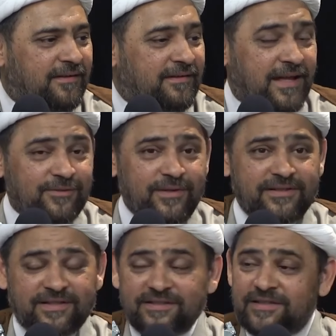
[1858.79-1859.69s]
That's why
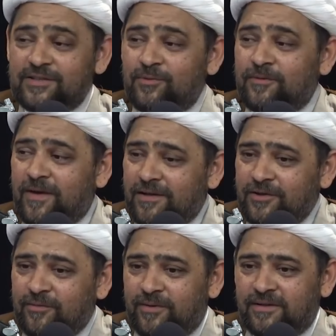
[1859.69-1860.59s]
your sajda is more
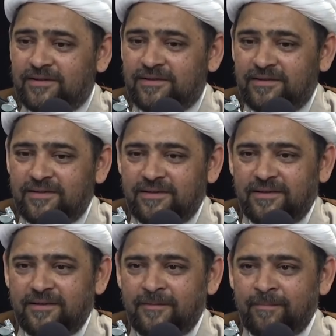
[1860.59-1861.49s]
valuable.
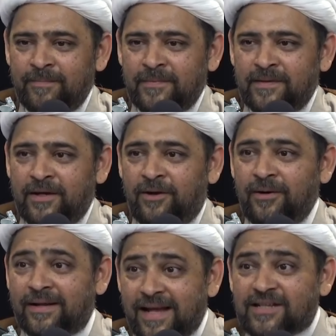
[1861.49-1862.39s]

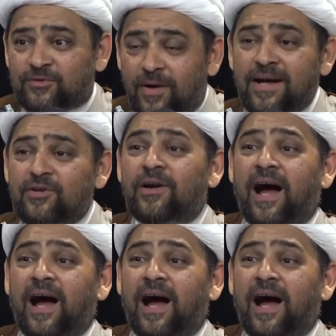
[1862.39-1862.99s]
And that's why your